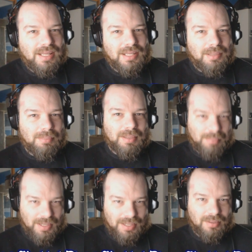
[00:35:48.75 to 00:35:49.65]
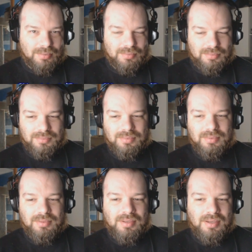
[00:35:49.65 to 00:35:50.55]
a little bit better,
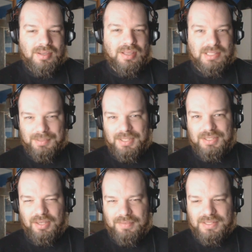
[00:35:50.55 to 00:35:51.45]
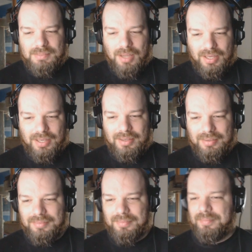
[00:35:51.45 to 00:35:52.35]
especially if it's modded.
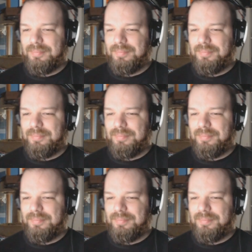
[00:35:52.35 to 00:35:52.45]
